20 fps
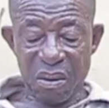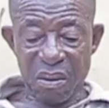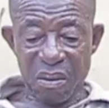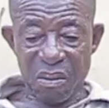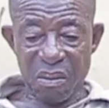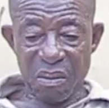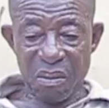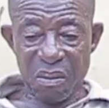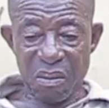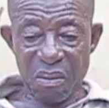
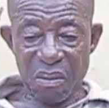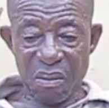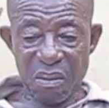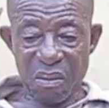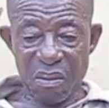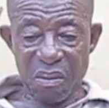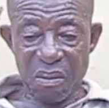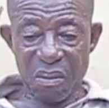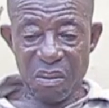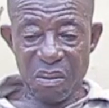
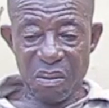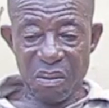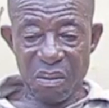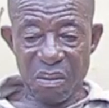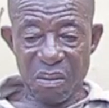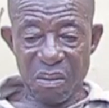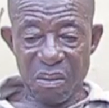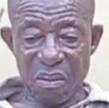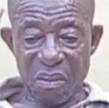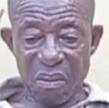
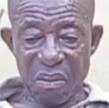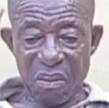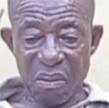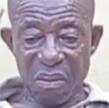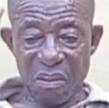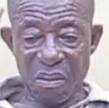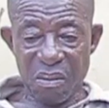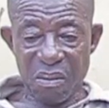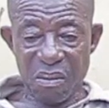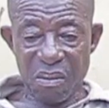
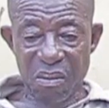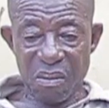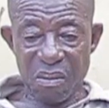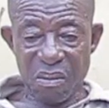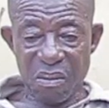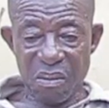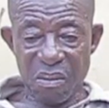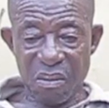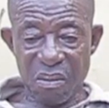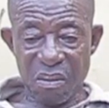
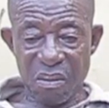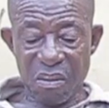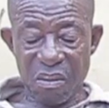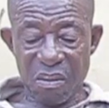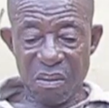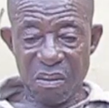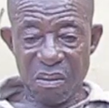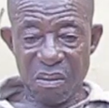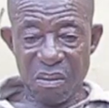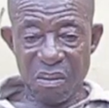
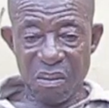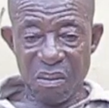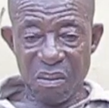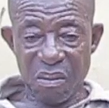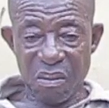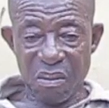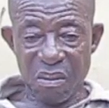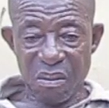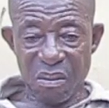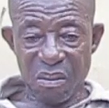
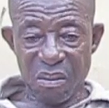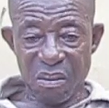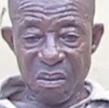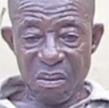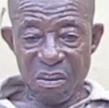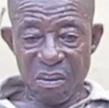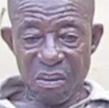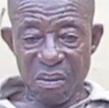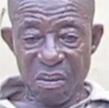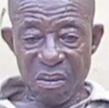
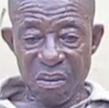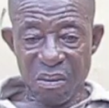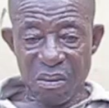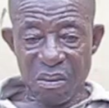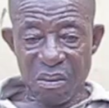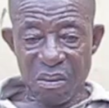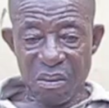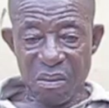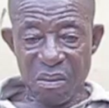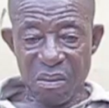
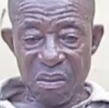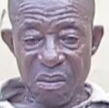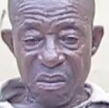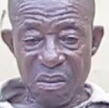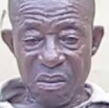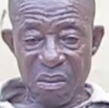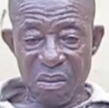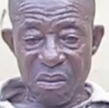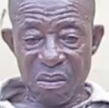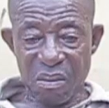
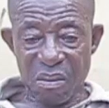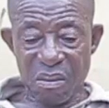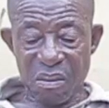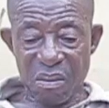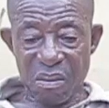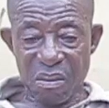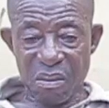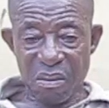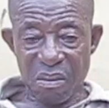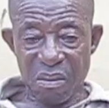
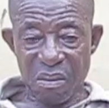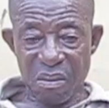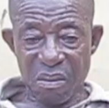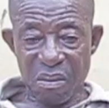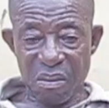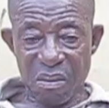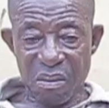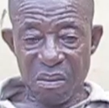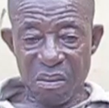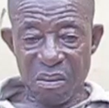
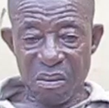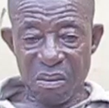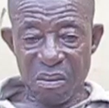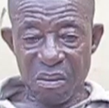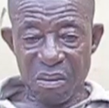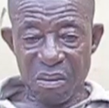[no speech]